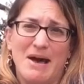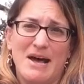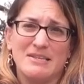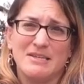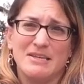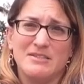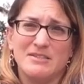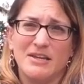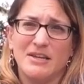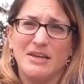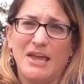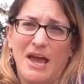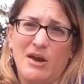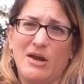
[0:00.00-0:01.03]
basket to
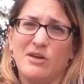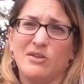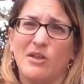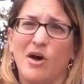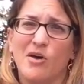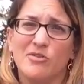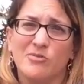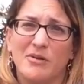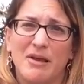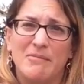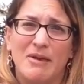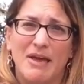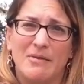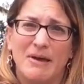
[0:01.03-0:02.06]
carry clothes when I
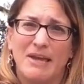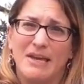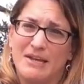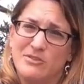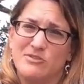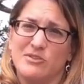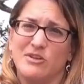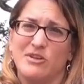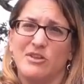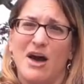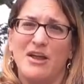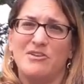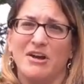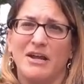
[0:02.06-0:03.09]
make my kids do their
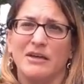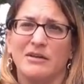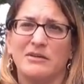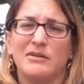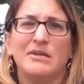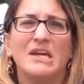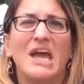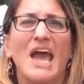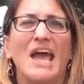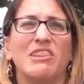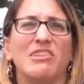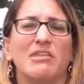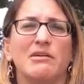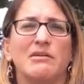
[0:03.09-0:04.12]
laundry.
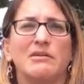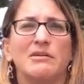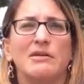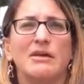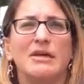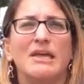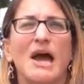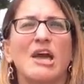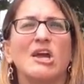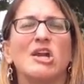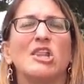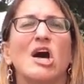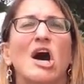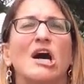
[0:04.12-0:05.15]
Heath, get
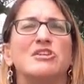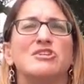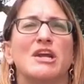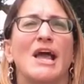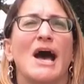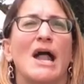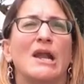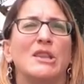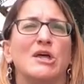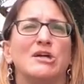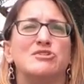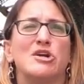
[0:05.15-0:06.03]
your laundry out of the